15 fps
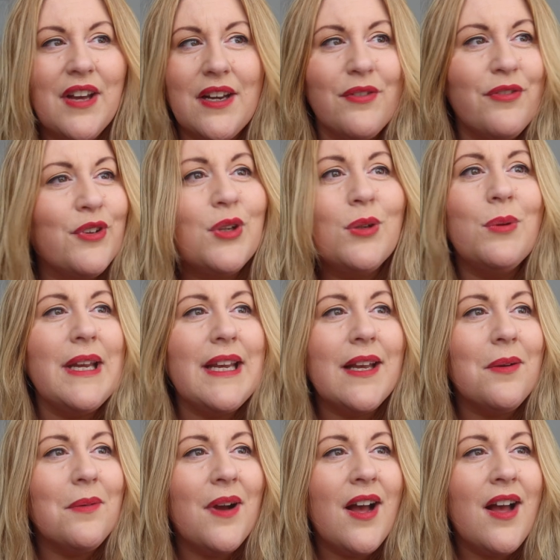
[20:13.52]
had a full week
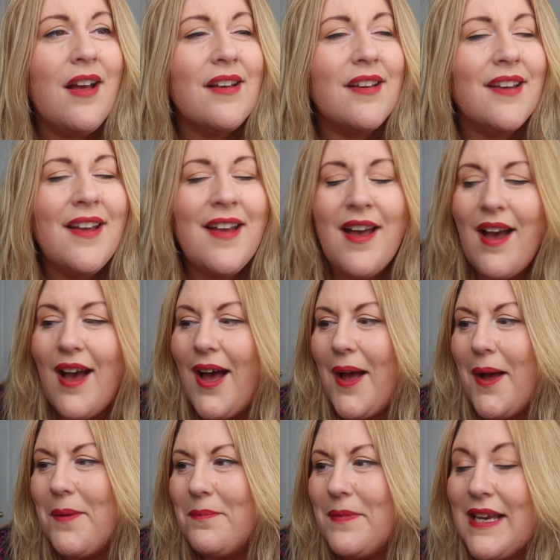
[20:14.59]
at work.
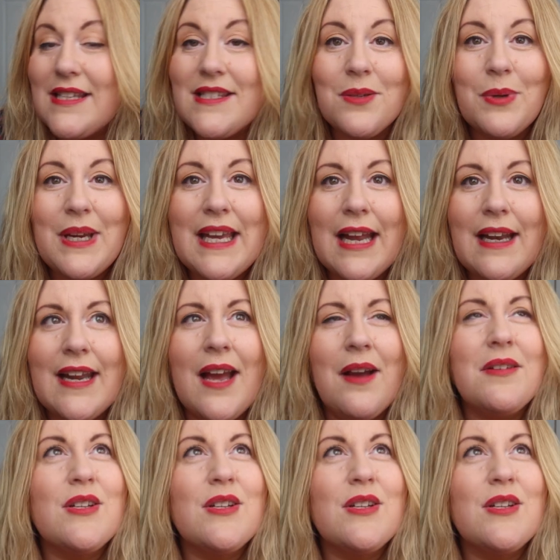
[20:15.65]
It's the weekend now.